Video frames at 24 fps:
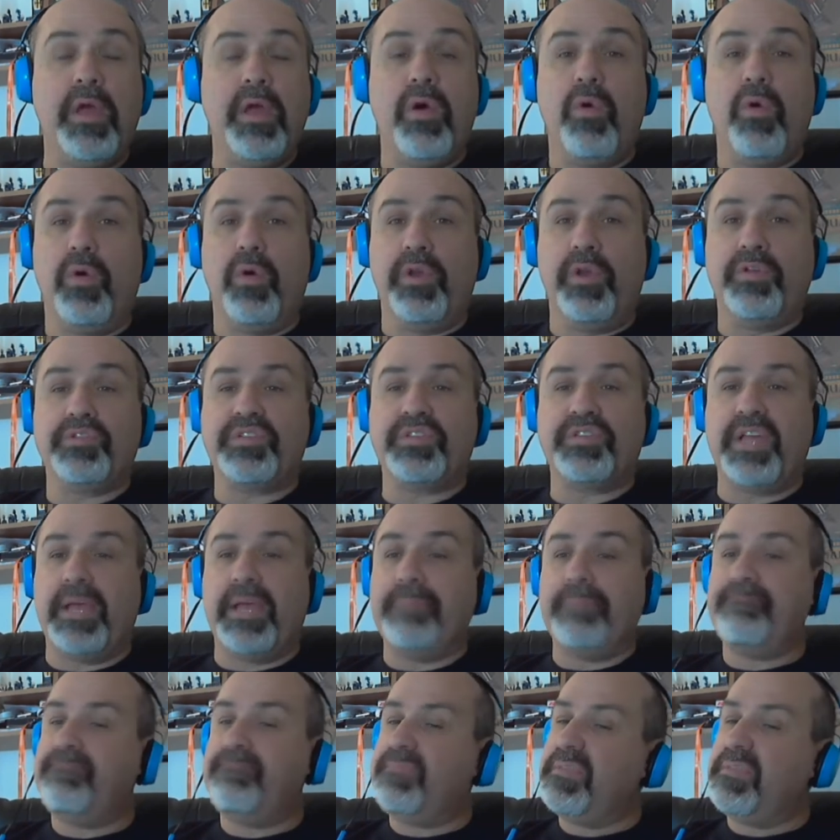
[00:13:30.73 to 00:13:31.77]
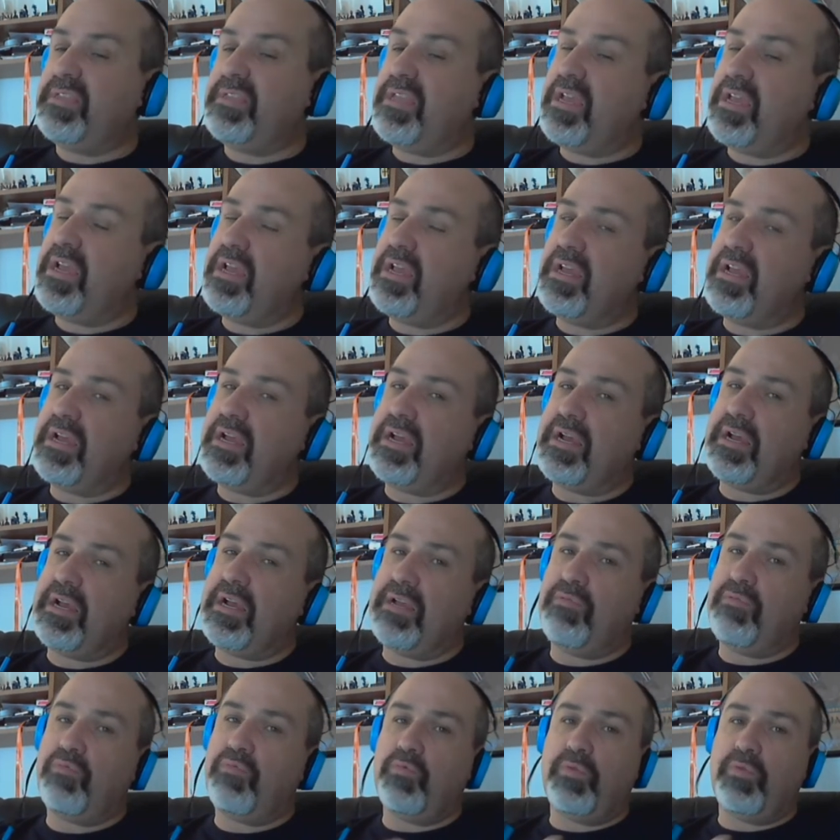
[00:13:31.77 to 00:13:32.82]
Or you say, nah, I
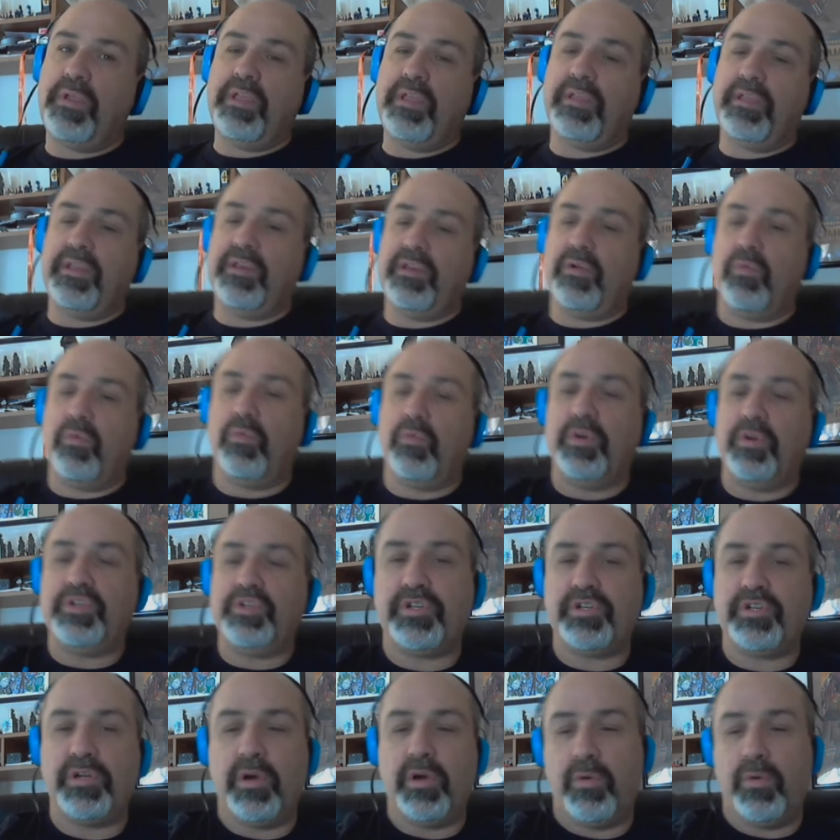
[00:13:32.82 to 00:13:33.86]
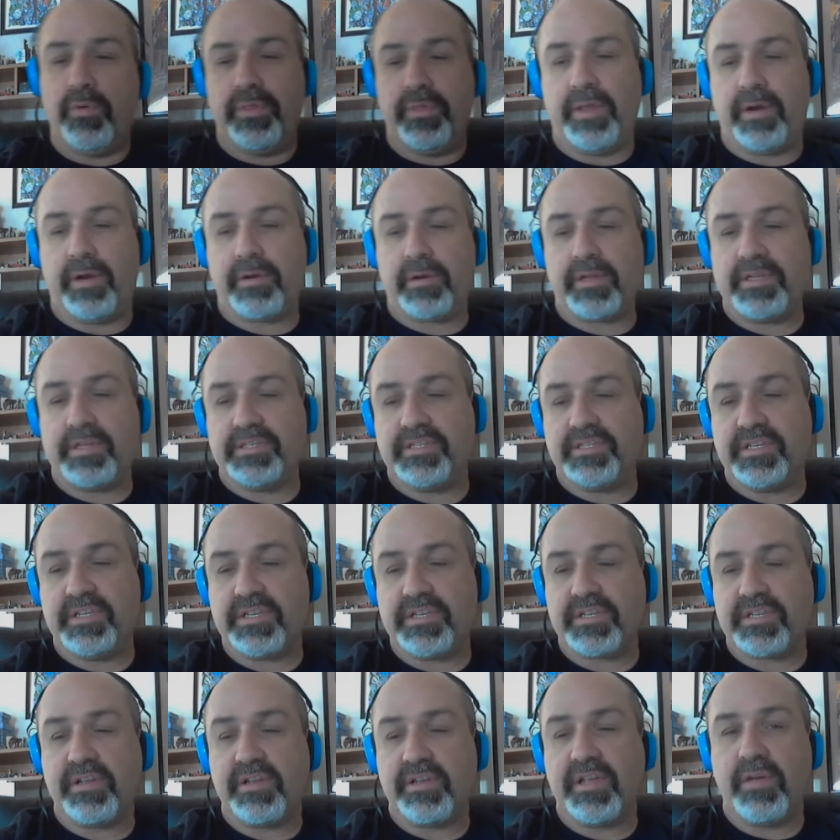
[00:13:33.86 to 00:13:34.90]
really don't want you going there because
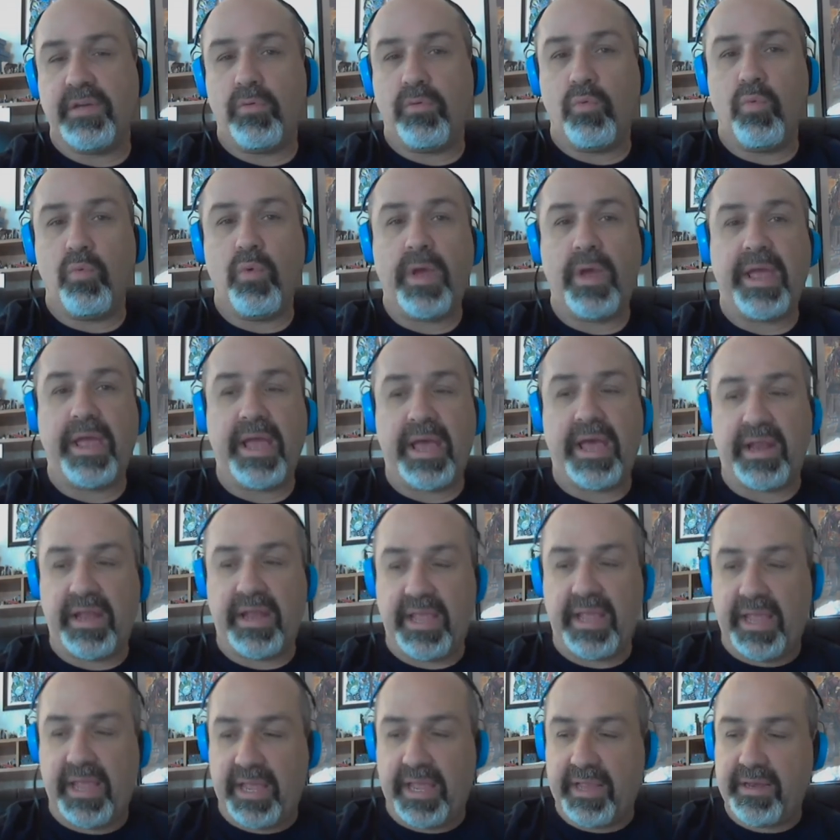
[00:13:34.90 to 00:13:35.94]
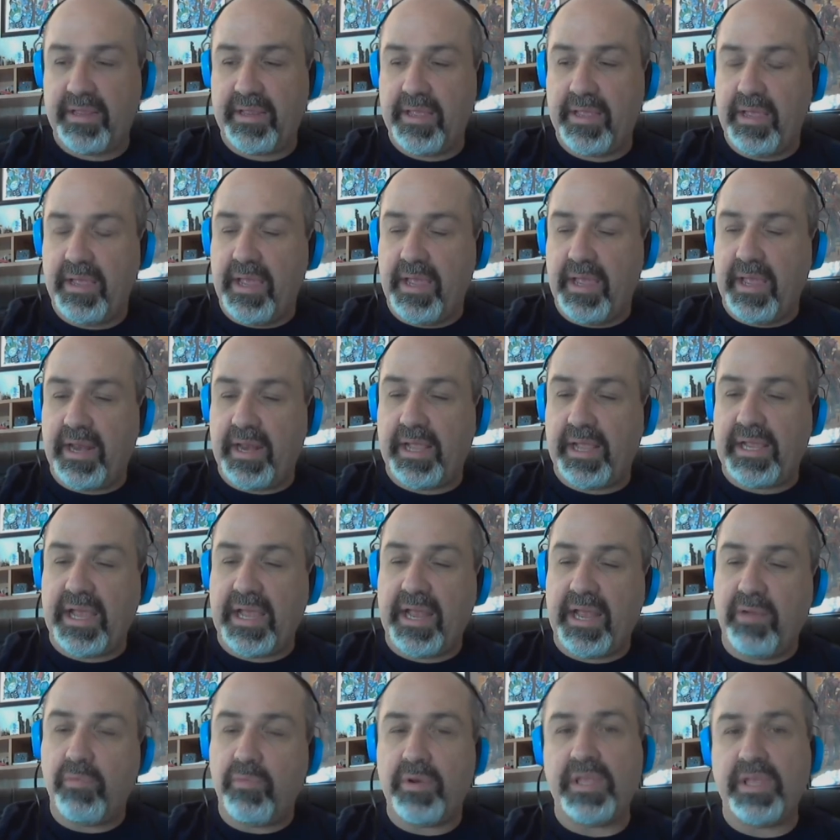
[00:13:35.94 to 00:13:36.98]
this could get way out of hand. And I
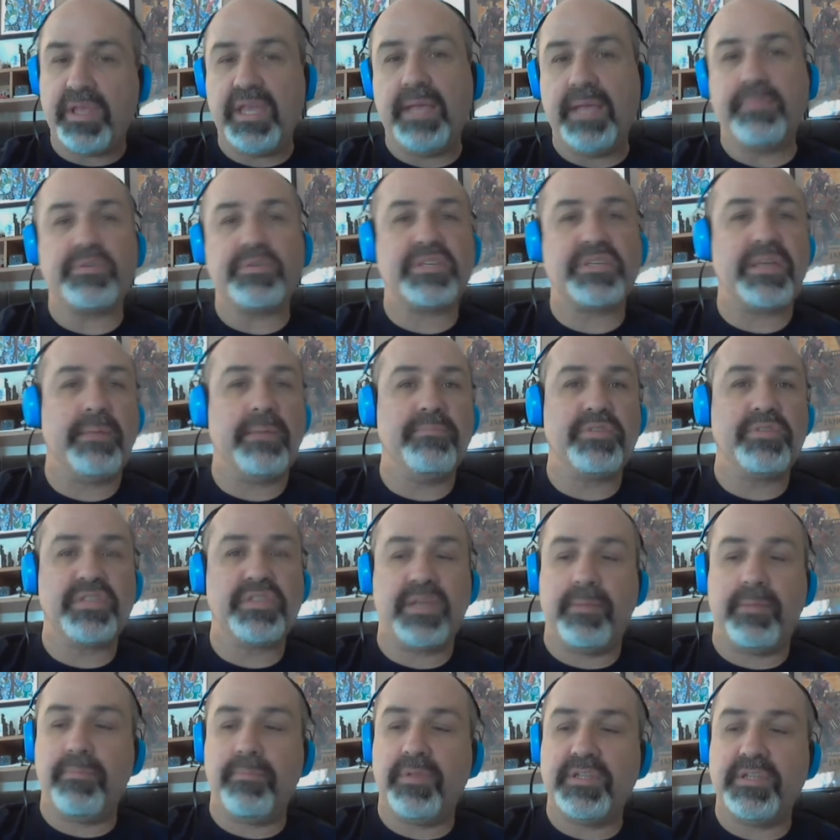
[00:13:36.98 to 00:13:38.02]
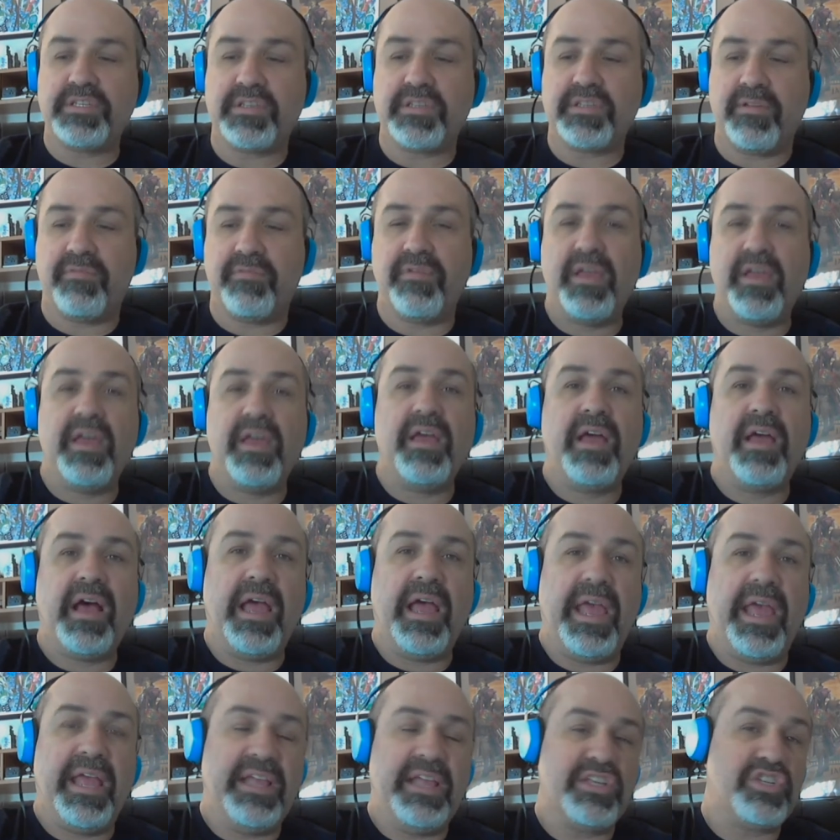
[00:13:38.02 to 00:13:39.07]
kind of want to keep some semblance of
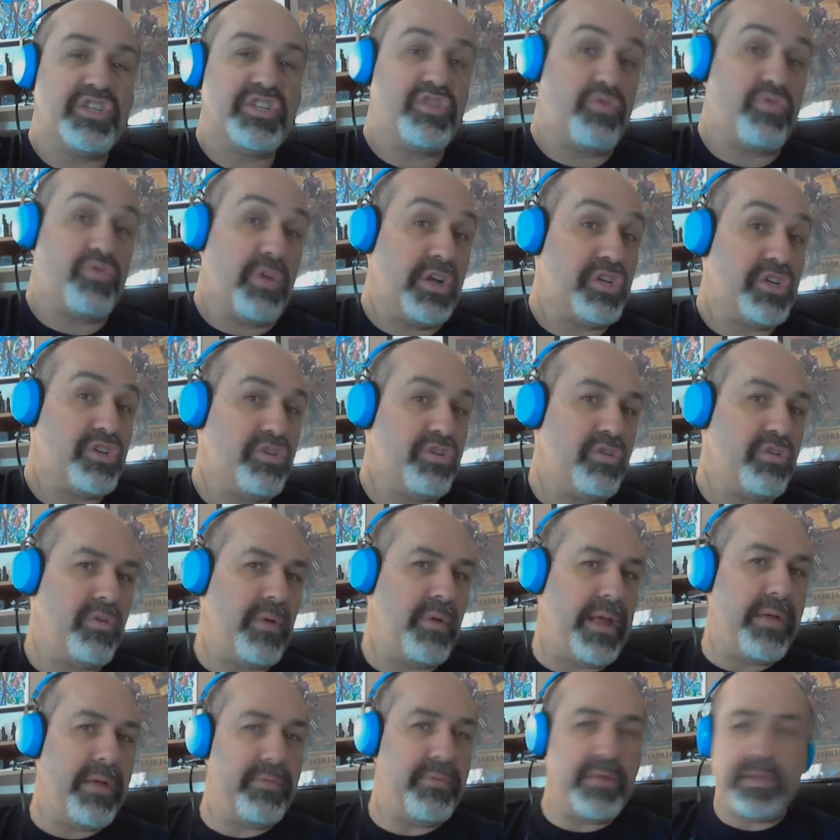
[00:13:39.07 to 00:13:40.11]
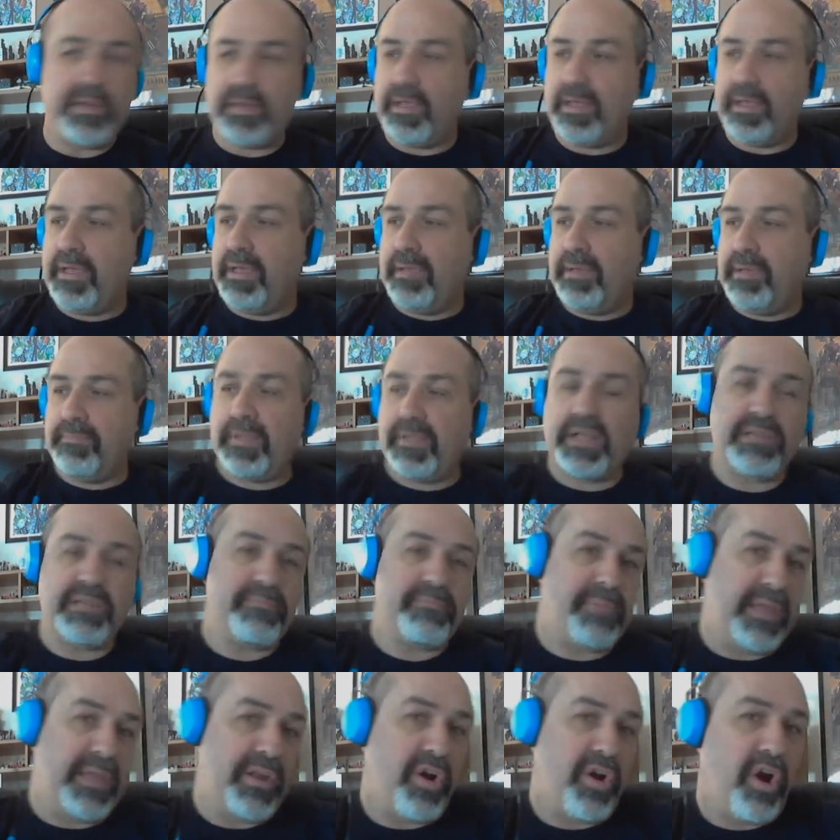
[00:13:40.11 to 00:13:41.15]
a structure around it, not
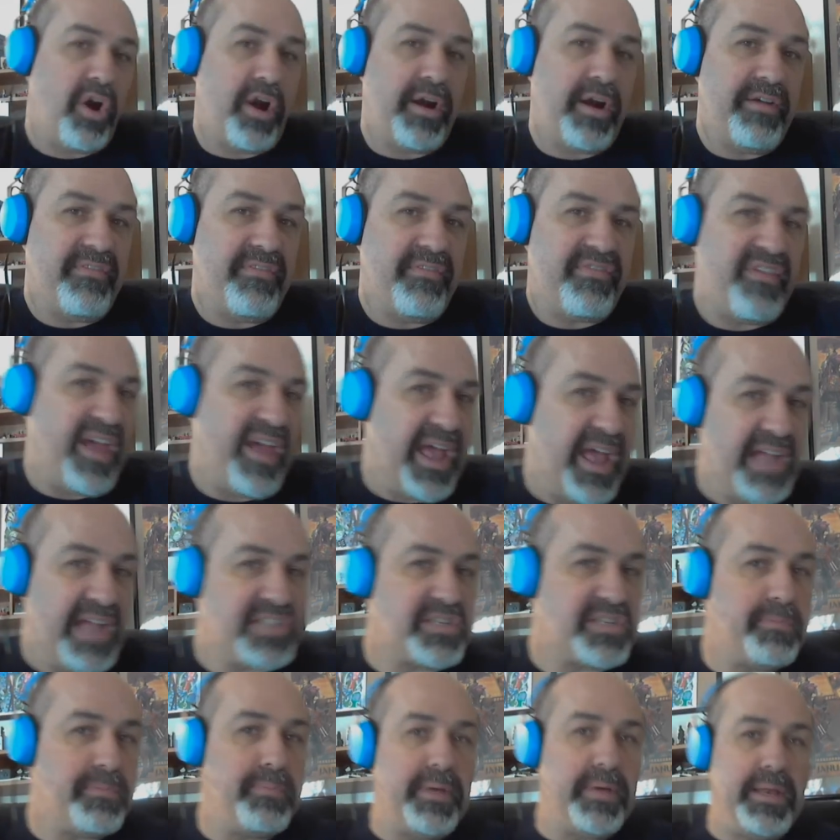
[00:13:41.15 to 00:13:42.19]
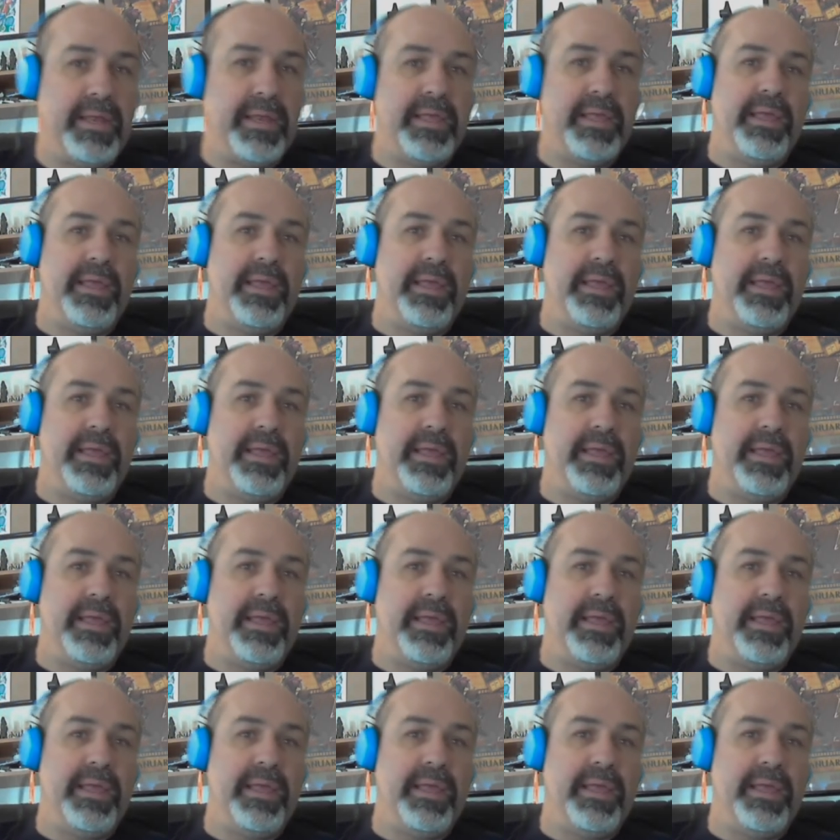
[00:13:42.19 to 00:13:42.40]
being hard and fast, but